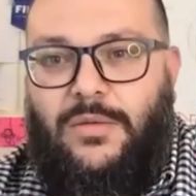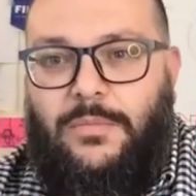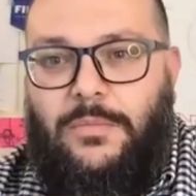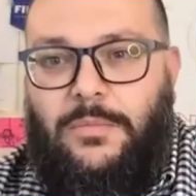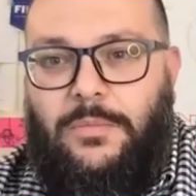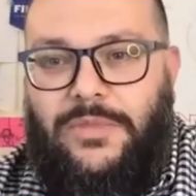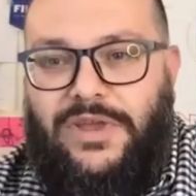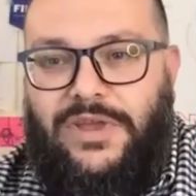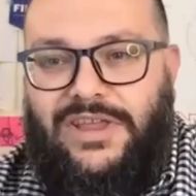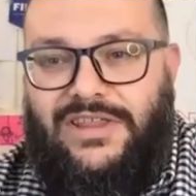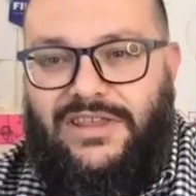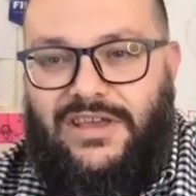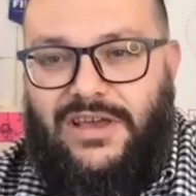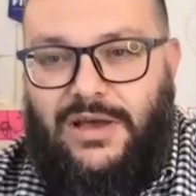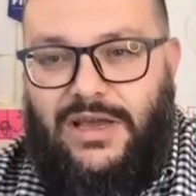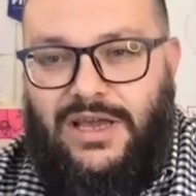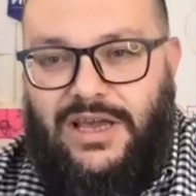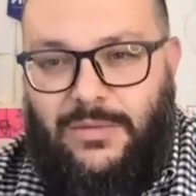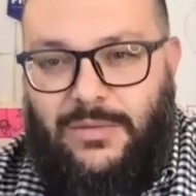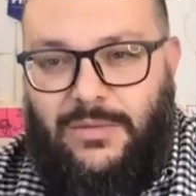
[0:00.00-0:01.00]
media
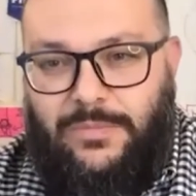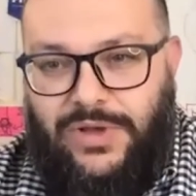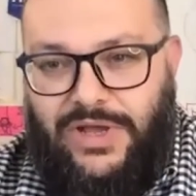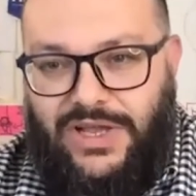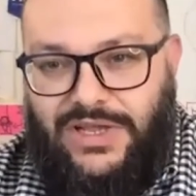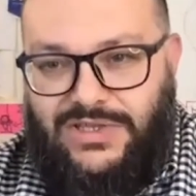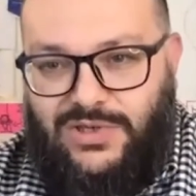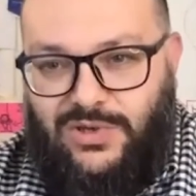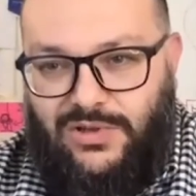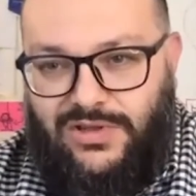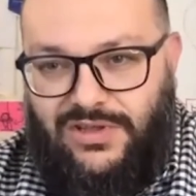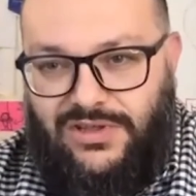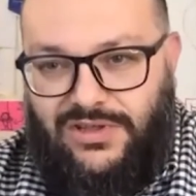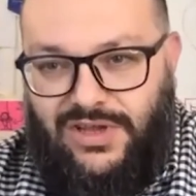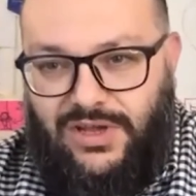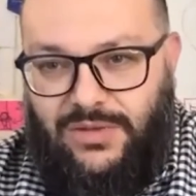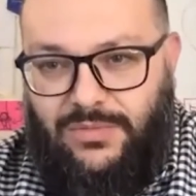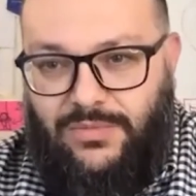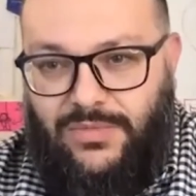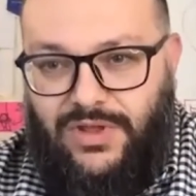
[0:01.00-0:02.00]
campaigns all the
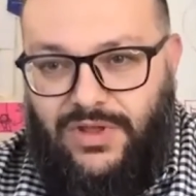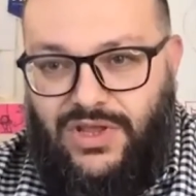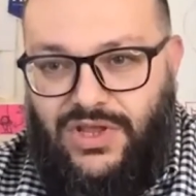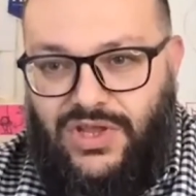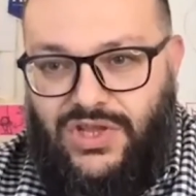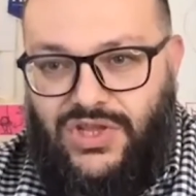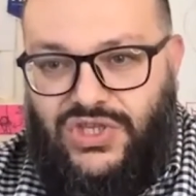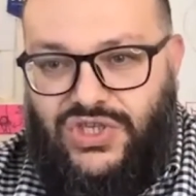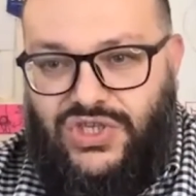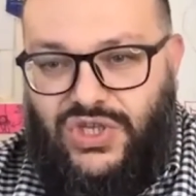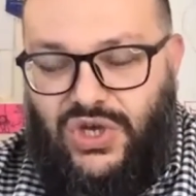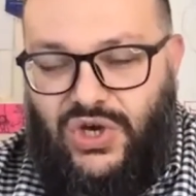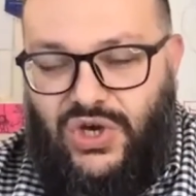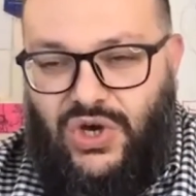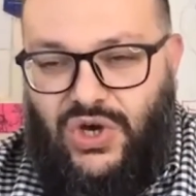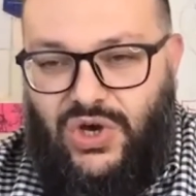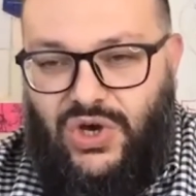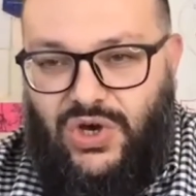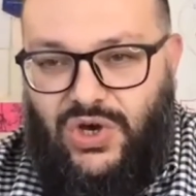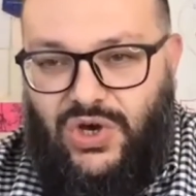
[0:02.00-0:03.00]
time.
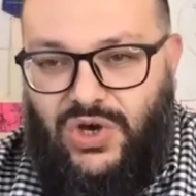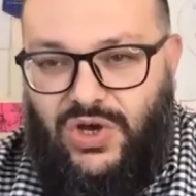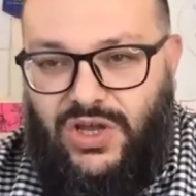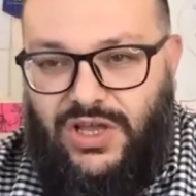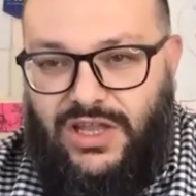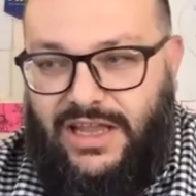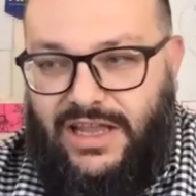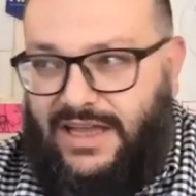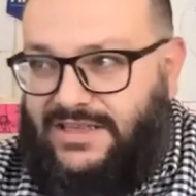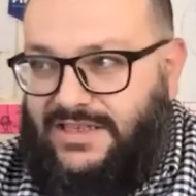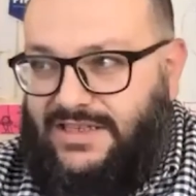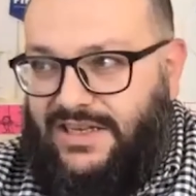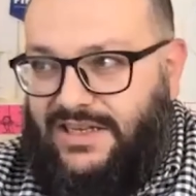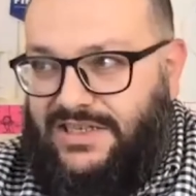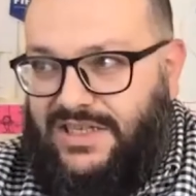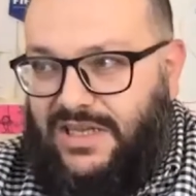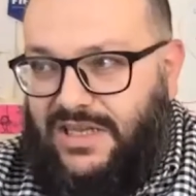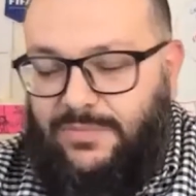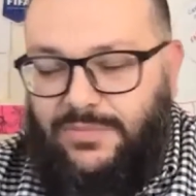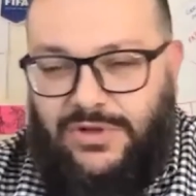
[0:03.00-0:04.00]
So as an
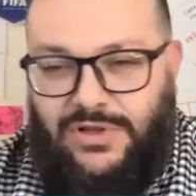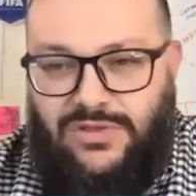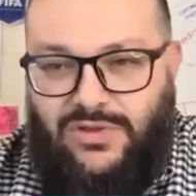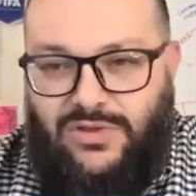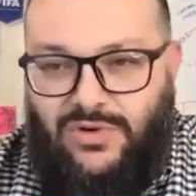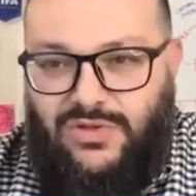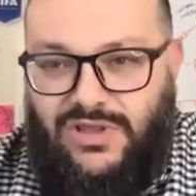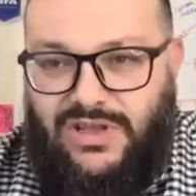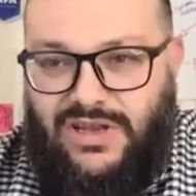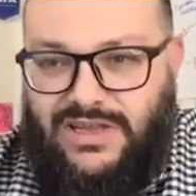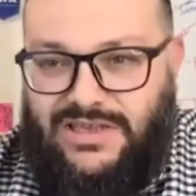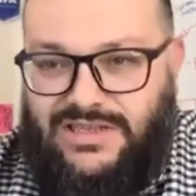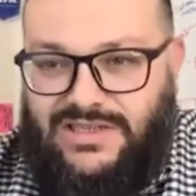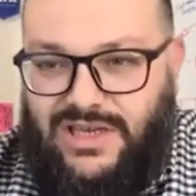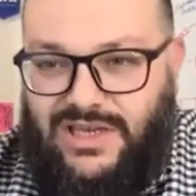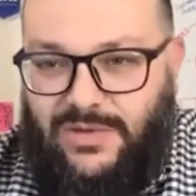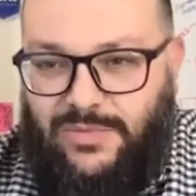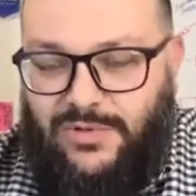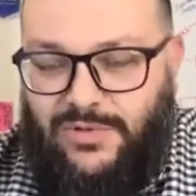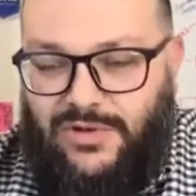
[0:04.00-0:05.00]
example, through the last
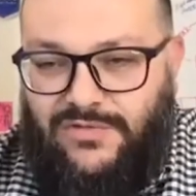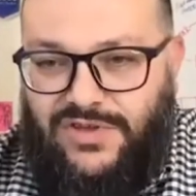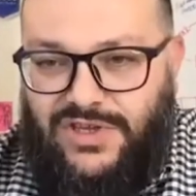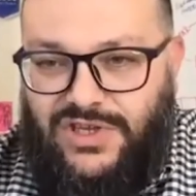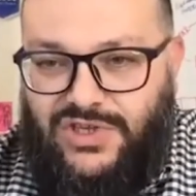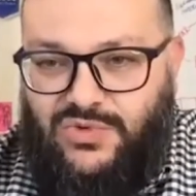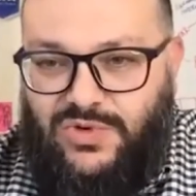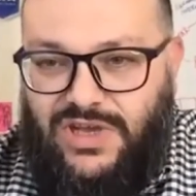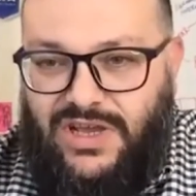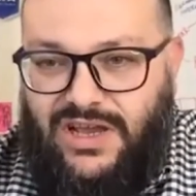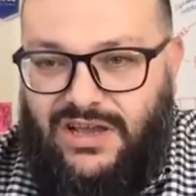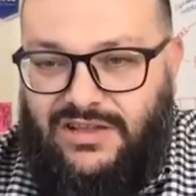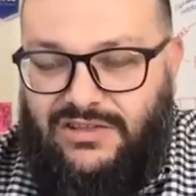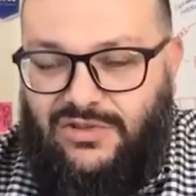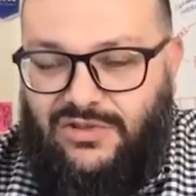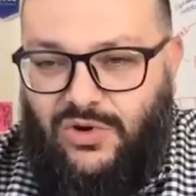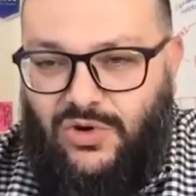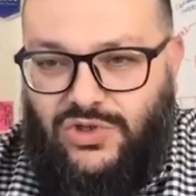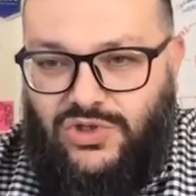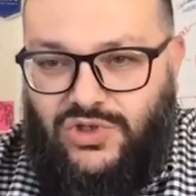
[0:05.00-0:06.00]
couple of years, we had
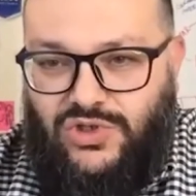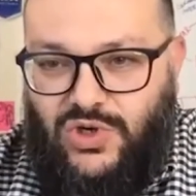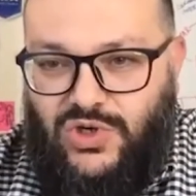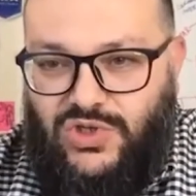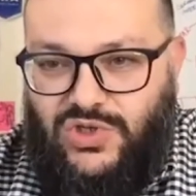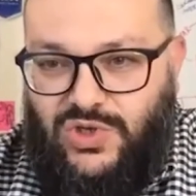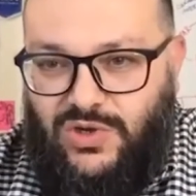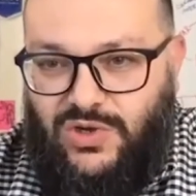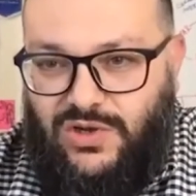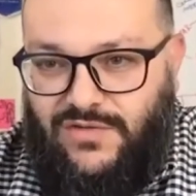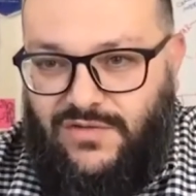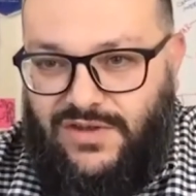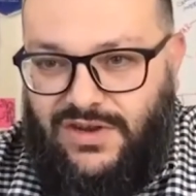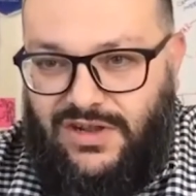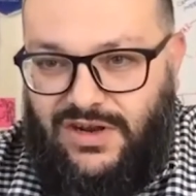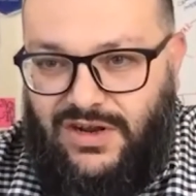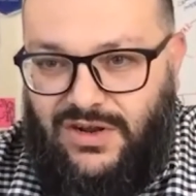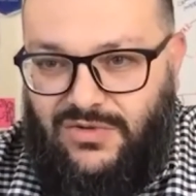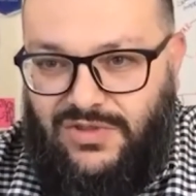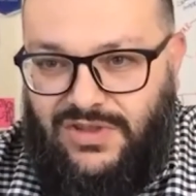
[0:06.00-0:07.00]
road shows all over
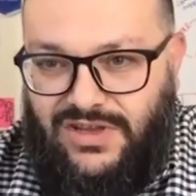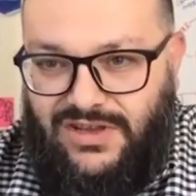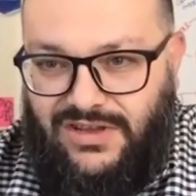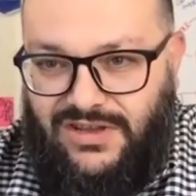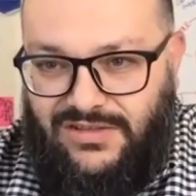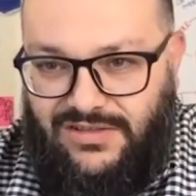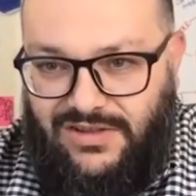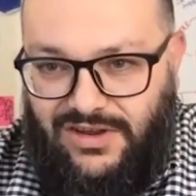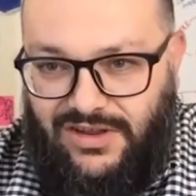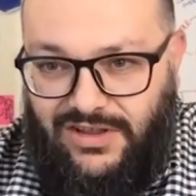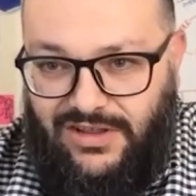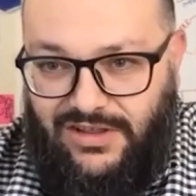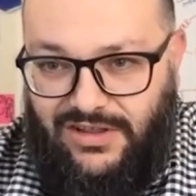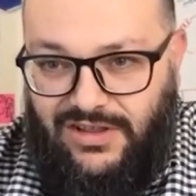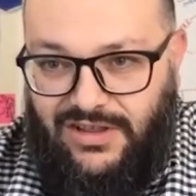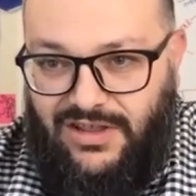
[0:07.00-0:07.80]
around the country.